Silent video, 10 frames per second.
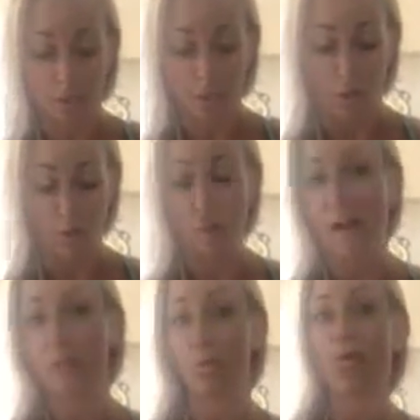So you
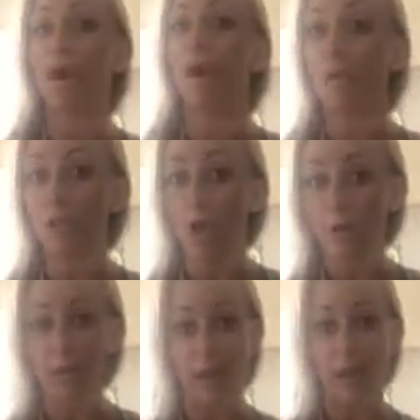might as well not be
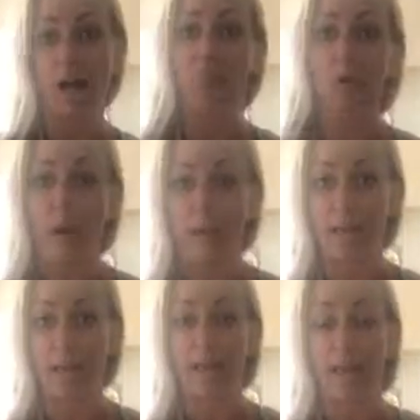logging and not be
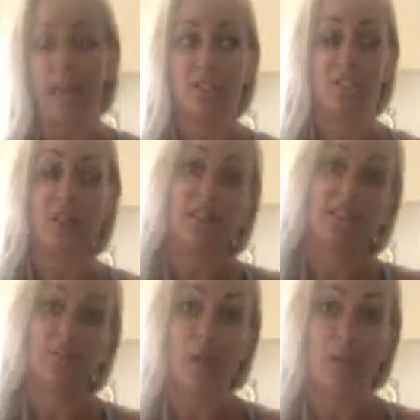weighing and just
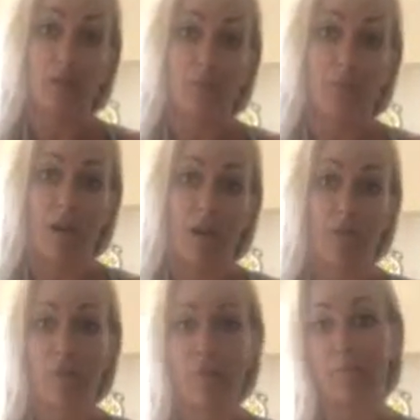estimating
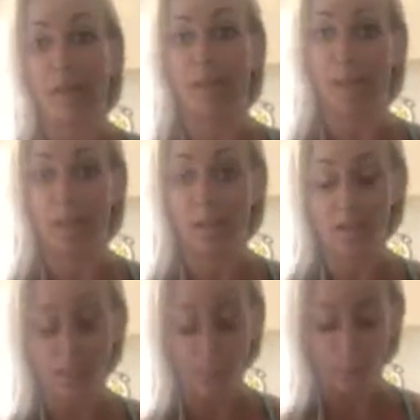and
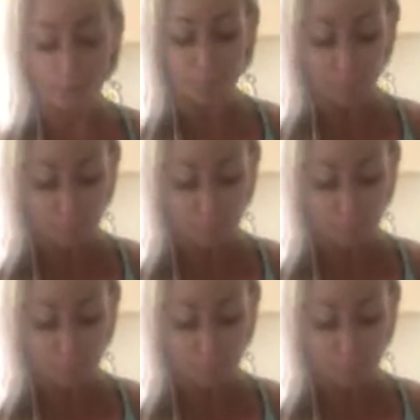maintaining. So